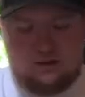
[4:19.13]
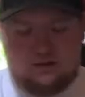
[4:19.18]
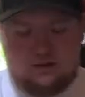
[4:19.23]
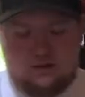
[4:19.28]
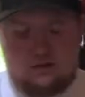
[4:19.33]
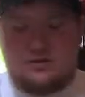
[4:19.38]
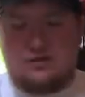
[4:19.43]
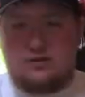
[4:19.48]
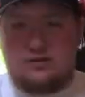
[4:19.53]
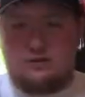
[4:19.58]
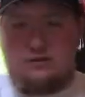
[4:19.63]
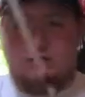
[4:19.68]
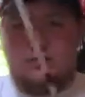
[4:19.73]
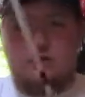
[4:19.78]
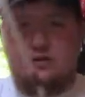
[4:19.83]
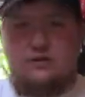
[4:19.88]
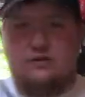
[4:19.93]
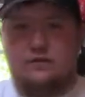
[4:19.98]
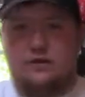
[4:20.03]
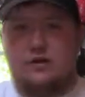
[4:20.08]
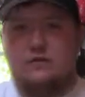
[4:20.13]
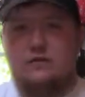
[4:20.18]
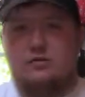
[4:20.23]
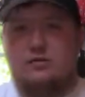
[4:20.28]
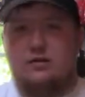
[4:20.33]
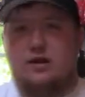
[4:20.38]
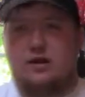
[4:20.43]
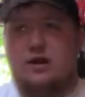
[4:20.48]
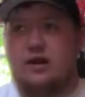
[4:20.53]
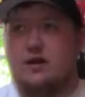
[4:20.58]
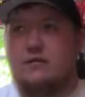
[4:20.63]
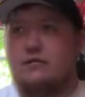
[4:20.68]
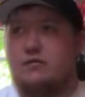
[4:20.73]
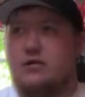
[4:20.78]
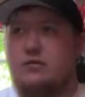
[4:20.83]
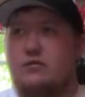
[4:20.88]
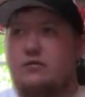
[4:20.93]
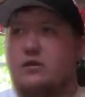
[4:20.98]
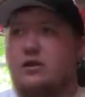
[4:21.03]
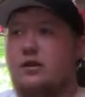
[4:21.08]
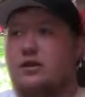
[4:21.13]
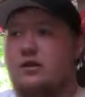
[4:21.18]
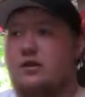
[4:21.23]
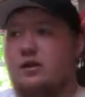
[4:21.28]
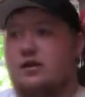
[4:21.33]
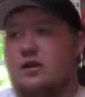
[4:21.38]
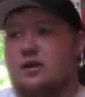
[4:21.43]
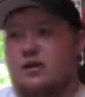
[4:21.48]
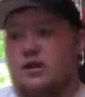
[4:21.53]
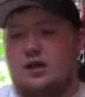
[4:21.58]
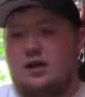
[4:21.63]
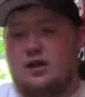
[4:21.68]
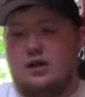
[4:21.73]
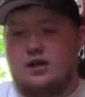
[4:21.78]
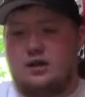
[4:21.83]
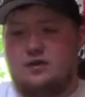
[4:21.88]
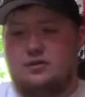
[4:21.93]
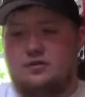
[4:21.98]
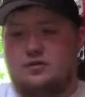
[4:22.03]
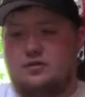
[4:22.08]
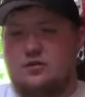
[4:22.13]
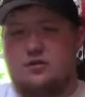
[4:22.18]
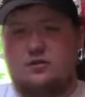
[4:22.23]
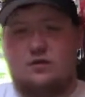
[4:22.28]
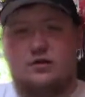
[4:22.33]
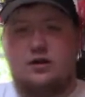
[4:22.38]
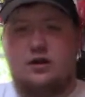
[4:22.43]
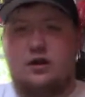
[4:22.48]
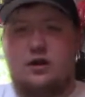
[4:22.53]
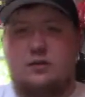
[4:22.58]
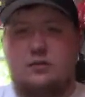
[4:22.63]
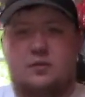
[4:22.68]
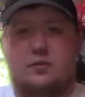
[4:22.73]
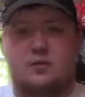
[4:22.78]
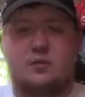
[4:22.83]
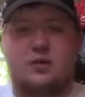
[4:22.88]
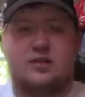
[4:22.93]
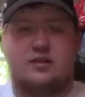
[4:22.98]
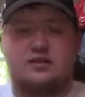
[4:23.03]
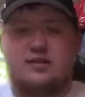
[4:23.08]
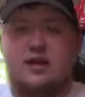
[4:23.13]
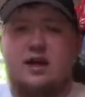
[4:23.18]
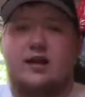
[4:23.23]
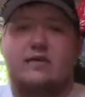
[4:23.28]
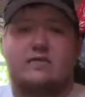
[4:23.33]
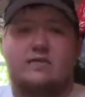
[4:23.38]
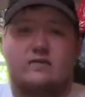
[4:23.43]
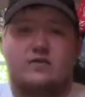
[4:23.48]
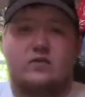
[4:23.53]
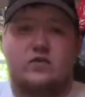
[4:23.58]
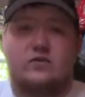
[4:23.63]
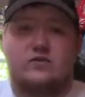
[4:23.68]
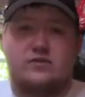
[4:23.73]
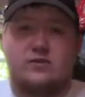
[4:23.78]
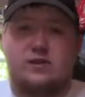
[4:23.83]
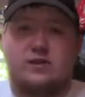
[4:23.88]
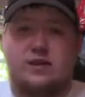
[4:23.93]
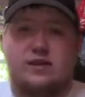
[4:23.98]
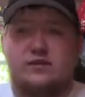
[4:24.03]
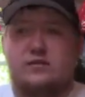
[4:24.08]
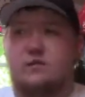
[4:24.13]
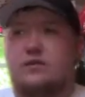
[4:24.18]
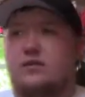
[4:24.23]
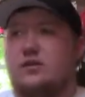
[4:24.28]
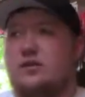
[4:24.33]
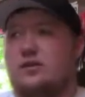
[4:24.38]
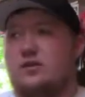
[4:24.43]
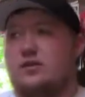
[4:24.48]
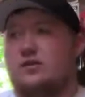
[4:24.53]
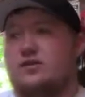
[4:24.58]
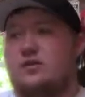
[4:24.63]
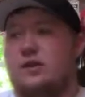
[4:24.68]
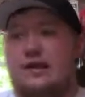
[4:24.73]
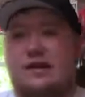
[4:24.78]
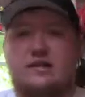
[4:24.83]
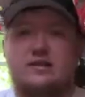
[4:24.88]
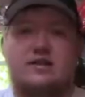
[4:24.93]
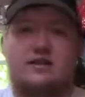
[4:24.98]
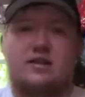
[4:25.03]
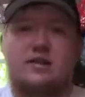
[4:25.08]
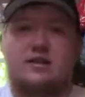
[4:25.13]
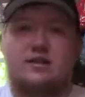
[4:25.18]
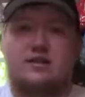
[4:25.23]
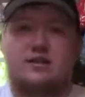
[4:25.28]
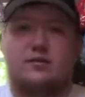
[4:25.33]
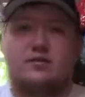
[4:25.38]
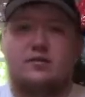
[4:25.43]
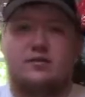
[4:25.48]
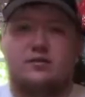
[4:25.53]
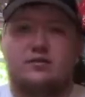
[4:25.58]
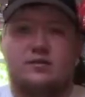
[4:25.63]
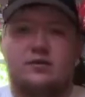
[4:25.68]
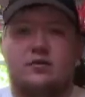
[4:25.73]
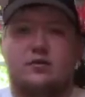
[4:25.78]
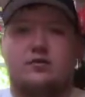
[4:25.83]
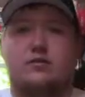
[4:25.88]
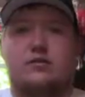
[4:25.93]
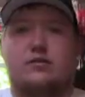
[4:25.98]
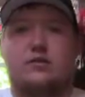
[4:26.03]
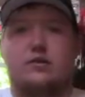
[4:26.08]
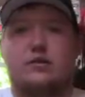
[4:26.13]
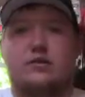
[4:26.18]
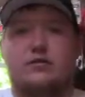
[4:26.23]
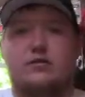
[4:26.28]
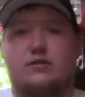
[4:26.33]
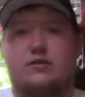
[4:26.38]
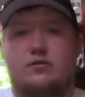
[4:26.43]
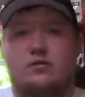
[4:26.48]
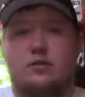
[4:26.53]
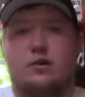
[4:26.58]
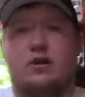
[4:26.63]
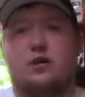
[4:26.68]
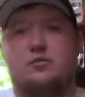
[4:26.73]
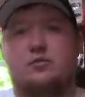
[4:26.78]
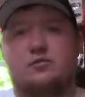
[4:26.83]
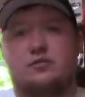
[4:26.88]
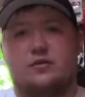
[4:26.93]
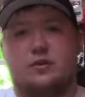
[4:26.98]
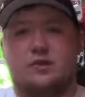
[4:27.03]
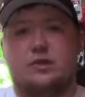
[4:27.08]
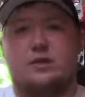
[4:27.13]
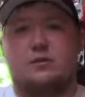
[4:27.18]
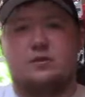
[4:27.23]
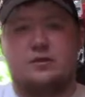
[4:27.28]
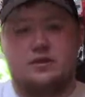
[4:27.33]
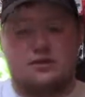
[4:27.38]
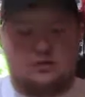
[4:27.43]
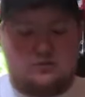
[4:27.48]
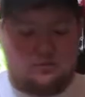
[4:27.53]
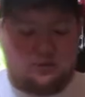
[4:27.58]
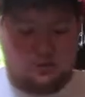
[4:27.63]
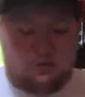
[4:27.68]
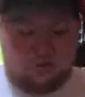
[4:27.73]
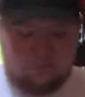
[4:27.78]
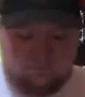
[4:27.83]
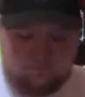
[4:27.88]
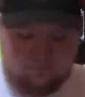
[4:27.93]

This is the first Favorite rod I've owned, and so far I'm impressed, and I haven't even used it yet. So that's saying something for not only the rod, but for the company as well.